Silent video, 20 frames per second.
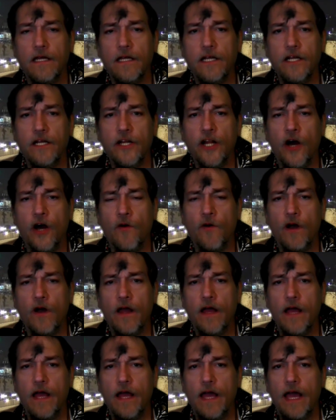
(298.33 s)
you know,
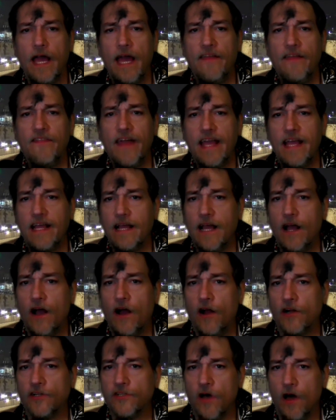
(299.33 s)
and they
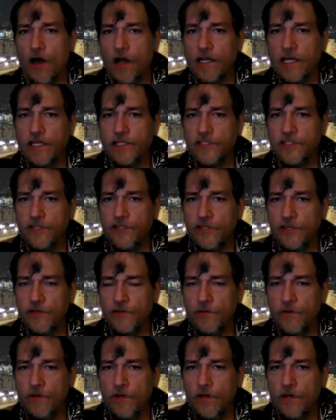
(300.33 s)
are talking to
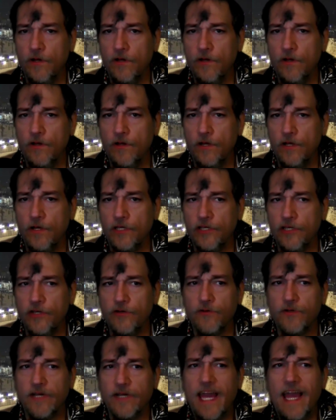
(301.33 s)
you
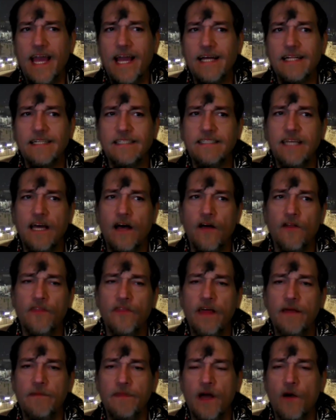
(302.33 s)
you can't tell
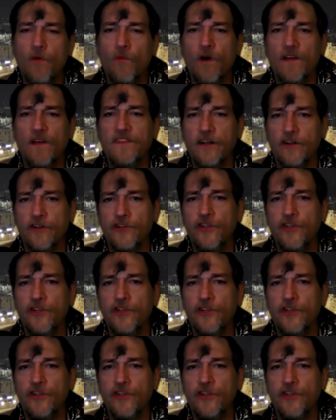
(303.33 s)
them that what they're